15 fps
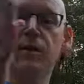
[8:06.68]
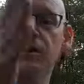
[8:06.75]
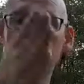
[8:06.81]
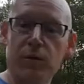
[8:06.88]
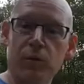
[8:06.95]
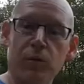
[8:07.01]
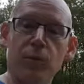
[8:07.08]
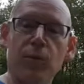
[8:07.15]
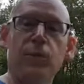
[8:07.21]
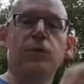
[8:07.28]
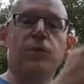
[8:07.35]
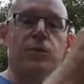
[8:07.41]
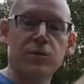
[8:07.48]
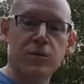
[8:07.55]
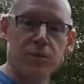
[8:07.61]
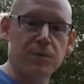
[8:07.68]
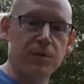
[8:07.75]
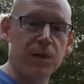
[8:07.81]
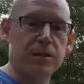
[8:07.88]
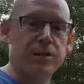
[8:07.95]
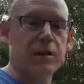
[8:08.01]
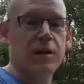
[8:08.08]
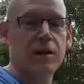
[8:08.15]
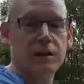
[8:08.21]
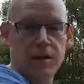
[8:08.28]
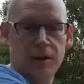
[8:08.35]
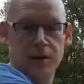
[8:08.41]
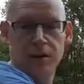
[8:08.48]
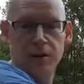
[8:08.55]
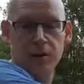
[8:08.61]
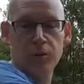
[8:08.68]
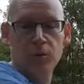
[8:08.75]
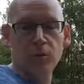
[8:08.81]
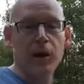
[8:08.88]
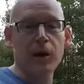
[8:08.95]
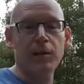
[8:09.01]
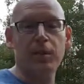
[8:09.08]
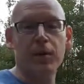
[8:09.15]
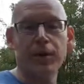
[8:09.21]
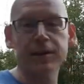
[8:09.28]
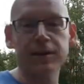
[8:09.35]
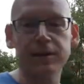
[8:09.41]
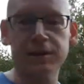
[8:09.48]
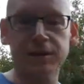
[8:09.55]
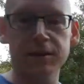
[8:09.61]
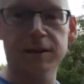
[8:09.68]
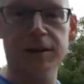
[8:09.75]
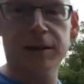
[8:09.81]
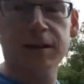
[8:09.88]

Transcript: at 100 meter waypoints